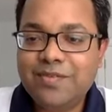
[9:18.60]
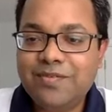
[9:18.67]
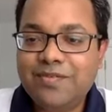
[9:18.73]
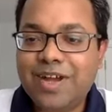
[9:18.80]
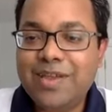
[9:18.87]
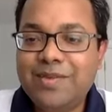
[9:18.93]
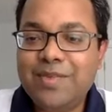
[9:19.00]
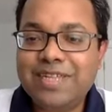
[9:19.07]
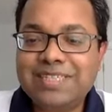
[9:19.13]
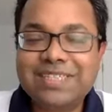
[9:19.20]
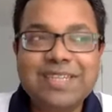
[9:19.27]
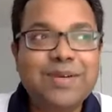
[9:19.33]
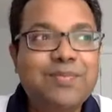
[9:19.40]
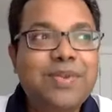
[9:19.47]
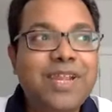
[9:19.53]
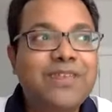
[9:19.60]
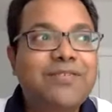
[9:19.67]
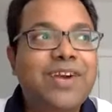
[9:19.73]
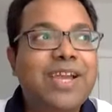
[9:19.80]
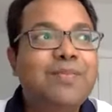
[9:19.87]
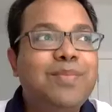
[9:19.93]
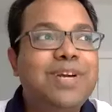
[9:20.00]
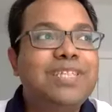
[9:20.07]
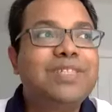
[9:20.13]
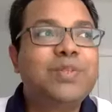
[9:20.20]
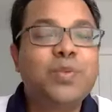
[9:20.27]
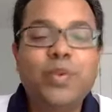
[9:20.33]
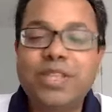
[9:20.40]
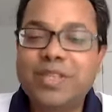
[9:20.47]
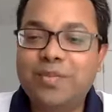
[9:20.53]
5 months, complete 5
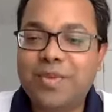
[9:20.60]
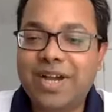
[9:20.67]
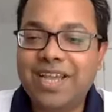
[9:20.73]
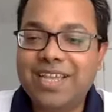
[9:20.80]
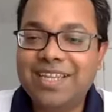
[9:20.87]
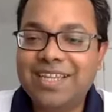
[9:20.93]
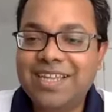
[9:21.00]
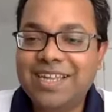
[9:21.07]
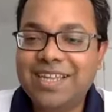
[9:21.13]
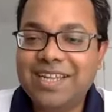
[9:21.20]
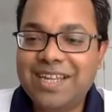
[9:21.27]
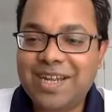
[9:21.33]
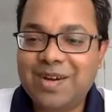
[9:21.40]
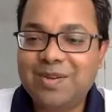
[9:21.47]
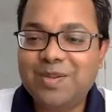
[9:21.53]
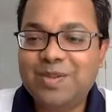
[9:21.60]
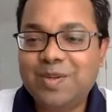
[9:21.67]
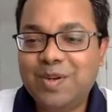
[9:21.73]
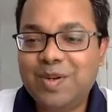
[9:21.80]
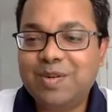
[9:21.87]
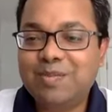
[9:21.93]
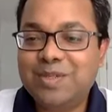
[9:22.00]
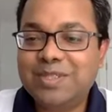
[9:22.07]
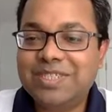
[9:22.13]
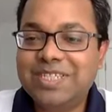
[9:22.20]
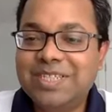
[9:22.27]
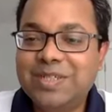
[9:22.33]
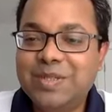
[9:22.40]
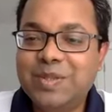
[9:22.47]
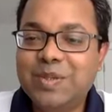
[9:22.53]
months, with my now almost
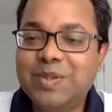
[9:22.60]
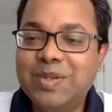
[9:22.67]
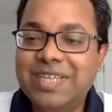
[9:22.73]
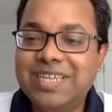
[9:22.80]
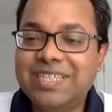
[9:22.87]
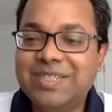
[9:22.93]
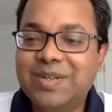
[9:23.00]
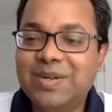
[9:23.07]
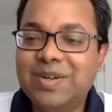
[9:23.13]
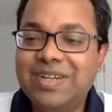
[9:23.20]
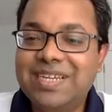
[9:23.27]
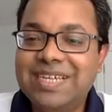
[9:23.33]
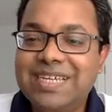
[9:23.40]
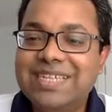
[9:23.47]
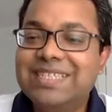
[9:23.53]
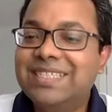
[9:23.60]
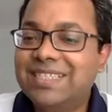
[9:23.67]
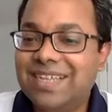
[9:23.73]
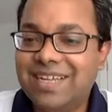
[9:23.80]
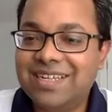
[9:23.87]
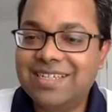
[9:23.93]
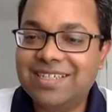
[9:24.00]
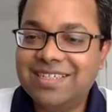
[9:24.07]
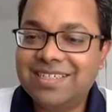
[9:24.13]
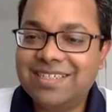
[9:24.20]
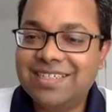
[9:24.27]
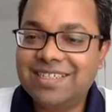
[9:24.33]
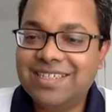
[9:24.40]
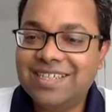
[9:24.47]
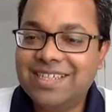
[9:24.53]
2 years old son.
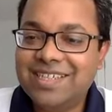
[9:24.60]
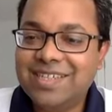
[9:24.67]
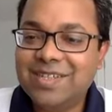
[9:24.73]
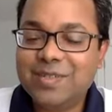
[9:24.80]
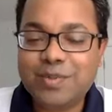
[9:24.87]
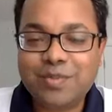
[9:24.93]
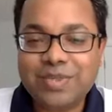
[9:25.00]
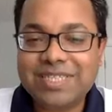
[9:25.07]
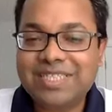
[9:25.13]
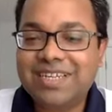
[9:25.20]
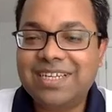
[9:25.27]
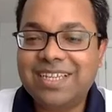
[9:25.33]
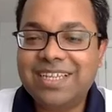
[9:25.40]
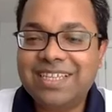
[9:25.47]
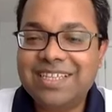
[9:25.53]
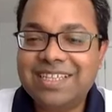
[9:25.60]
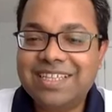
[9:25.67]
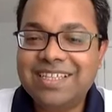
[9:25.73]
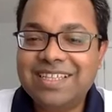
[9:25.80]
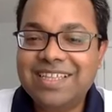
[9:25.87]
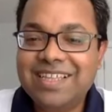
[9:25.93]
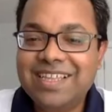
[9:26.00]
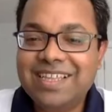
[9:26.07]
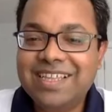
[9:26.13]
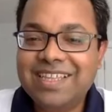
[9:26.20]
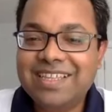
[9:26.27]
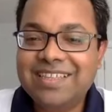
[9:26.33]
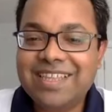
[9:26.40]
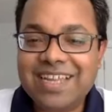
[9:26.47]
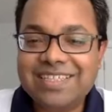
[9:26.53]
So personally,
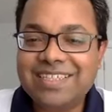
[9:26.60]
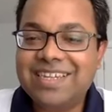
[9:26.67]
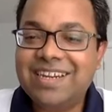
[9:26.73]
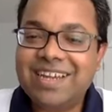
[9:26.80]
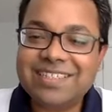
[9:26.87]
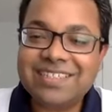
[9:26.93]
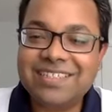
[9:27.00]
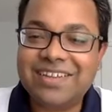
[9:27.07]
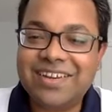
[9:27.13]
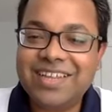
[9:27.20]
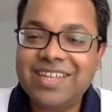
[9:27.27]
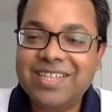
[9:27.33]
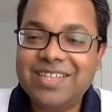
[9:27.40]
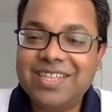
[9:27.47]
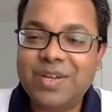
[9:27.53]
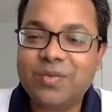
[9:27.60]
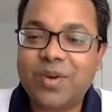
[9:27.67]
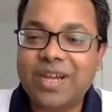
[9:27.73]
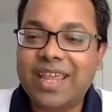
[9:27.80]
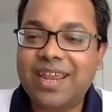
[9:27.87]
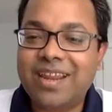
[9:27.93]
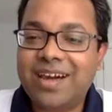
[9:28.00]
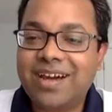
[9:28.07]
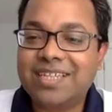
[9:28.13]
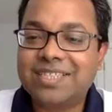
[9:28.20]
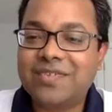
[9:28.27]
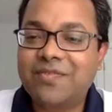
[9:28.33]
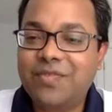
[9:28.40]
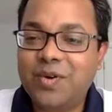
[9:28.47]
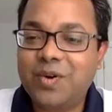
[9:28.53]
that's a luxury that one can ask
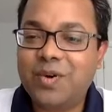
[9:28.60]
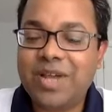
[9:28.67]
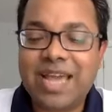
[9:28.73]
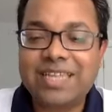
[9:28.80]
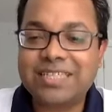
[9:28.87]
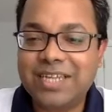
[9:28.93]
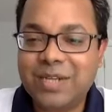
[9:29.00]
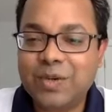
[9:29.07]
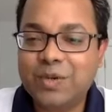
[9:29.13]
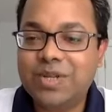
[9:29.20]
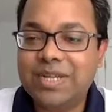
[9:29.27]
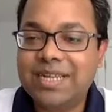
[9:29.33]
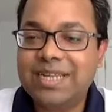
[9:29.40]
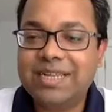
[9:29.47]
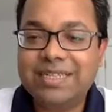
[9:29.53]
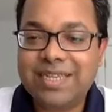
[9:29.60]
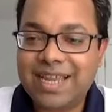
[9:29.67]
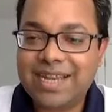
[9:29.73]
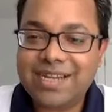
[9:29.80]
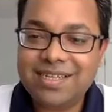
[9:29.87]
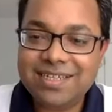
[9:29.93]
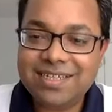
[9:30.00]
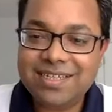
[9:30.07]
for as a new dad.